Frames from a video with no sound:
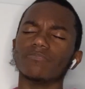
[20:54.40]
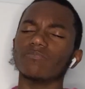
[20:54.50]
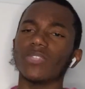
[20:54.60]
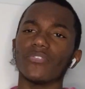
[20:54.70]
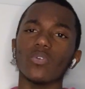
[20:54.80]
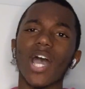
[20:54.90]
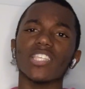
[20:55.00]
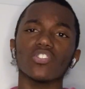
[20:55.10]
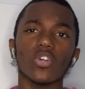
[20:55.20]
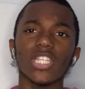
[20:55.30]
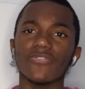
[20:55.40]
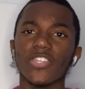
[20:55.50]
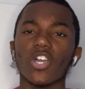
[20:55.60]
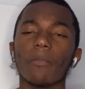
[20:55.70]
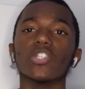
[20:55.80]
If you guys enjoyed this
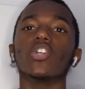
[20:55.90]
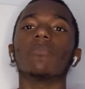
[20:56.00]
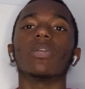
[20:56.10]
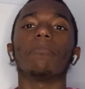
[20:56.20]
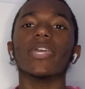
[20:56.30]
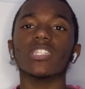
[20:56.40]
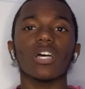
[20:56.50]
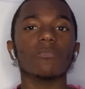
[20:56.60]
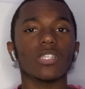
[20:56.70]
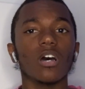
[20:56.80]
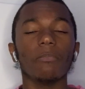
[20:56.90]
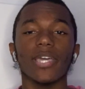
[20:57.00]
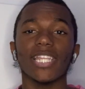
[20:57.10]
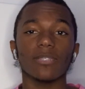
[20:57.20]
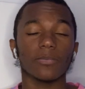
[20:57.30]
video, make sure you give me a big thumbs up, hit
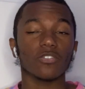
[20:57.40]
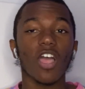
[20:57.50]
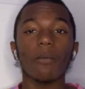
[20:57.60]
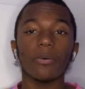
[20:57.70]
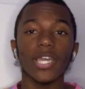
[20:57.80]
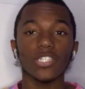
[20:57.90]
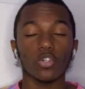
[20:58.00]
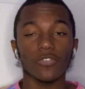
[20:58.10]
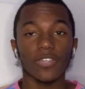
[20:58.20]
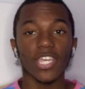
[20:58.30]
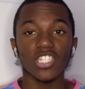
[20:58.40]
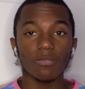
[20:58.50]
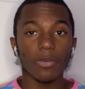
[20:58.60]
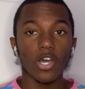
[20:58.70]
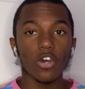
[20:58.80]
that subscribe button, notification
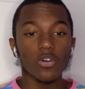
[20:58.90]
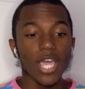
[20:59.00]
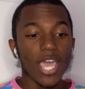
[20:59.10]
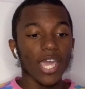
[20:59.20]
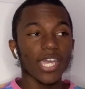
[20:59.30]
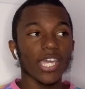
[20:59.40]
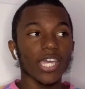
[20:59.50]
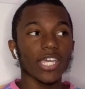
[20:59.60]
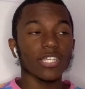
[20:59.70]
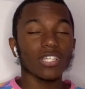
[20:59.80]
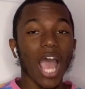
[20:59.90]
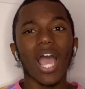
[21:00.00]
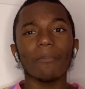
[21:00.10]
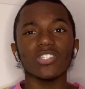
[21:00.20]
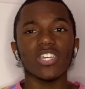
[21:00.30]
bell, and
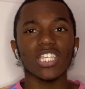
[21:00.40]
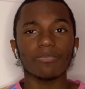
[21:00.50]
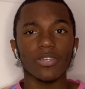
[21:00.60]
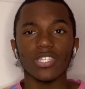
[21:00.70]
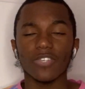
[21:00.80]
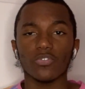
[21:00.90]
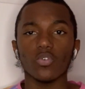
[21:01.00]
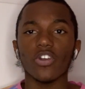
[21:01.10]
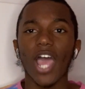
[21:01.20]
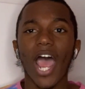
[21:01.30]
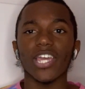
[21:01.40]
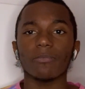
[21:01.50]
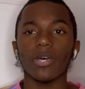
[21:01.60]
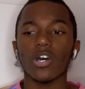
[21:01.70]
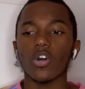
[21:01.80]
comment your experience if you were in
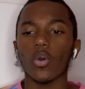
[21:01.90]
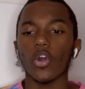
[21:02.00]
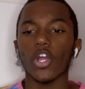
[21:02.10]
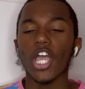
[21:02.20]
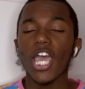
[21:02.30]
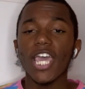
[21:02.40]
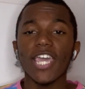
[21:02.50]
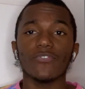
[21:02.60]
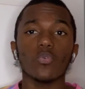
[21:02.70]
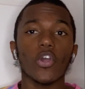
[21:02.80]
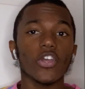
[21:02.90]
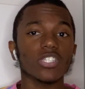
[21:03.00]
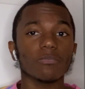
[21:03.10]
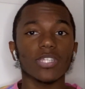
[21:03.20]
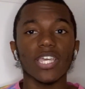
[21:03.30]
IML or if you heard
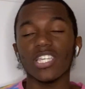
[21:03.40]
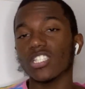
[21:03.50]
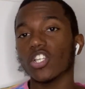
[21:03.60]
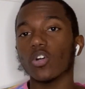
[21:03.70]
some things. You know,